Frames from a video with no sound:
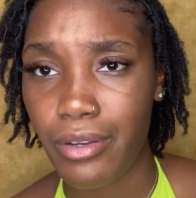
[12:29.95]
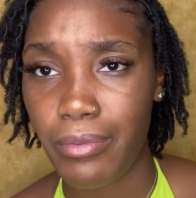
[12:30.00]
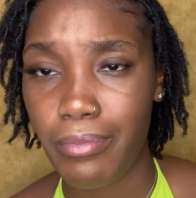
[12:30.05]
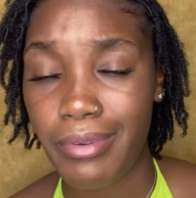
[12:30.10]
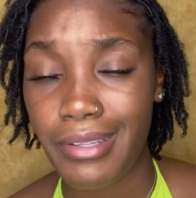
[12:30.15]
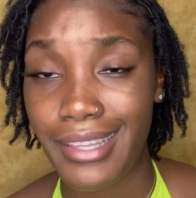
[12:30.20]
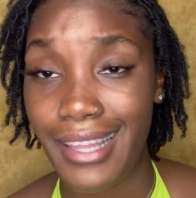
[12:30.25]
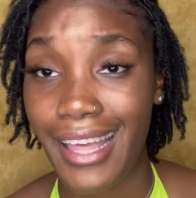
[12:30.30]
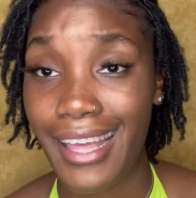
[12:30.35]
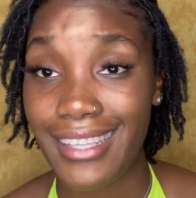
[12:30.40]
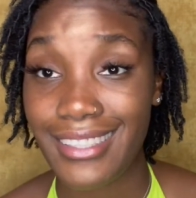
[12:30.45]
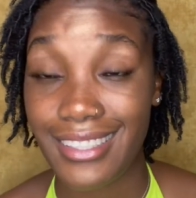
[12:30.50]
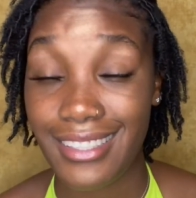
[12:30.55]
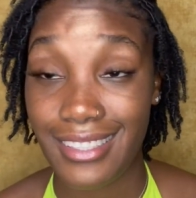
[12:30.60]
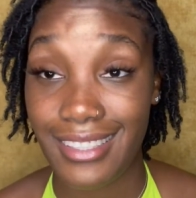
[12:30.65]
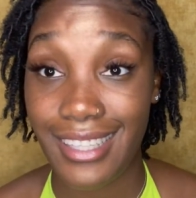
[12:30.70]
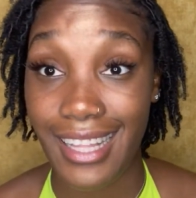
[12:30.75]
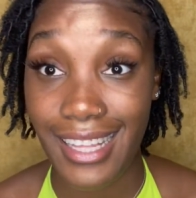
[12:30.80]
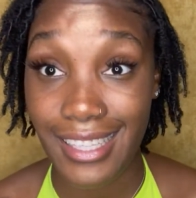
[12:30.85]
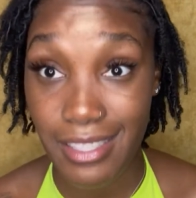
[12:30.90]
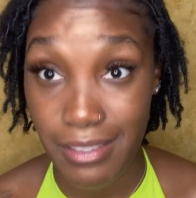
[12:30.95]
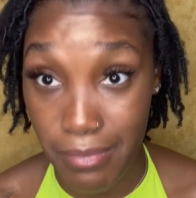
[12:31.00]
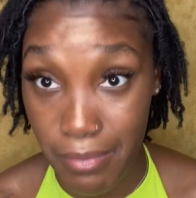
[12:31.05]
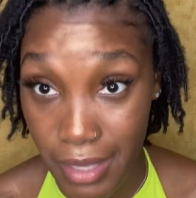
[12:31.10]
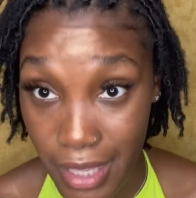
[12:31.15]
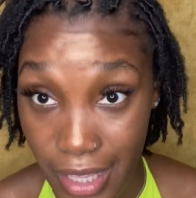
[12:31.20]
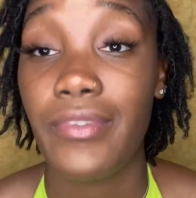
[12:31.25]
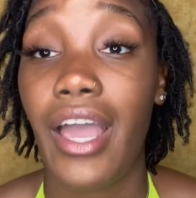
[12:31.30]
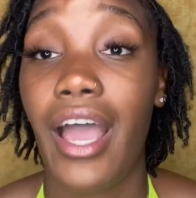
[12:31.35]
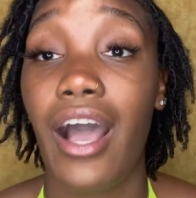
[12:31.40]
But that's
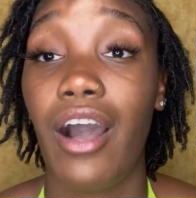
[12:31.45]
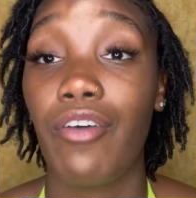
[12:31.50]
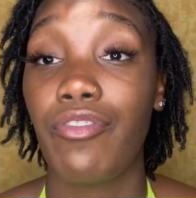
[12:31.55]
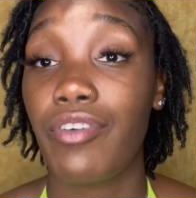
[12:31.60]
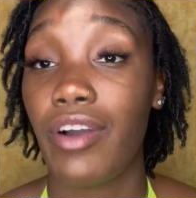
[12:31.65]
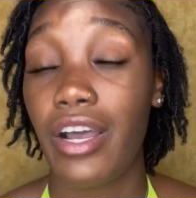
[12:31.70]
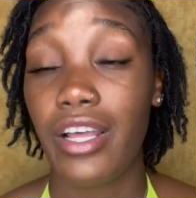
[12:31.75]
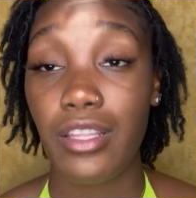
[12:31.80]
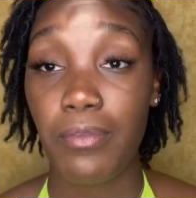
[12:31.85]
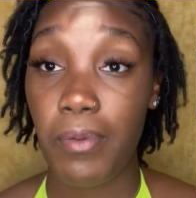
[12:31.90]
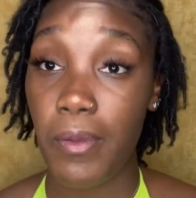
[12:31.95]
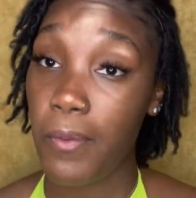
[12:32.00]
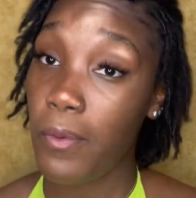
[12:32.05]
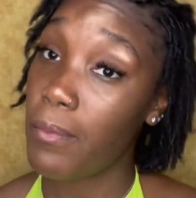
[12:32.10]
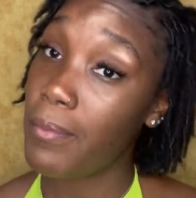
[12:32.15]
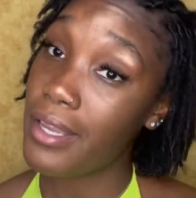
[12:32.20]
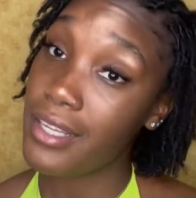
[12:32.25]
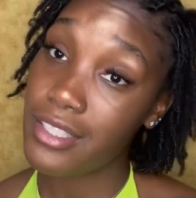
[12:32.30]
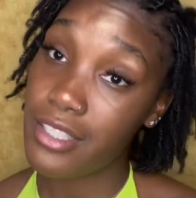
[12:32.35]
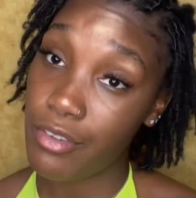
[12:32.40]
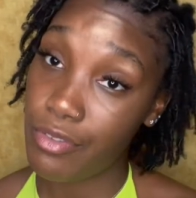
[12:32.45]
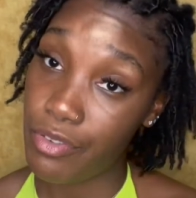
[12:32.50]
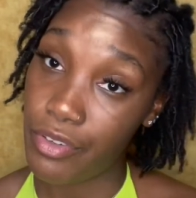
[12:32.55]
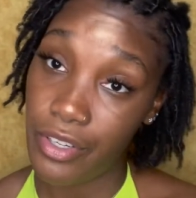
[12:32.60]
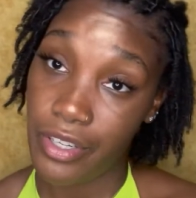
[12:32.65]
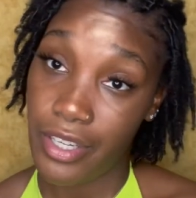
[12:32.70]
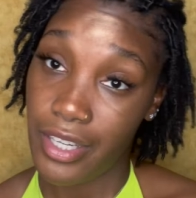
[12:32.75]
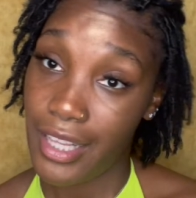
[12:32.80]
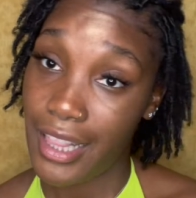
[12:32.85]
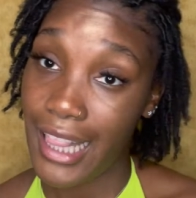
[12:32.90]
me. Now, for other people, it may differ.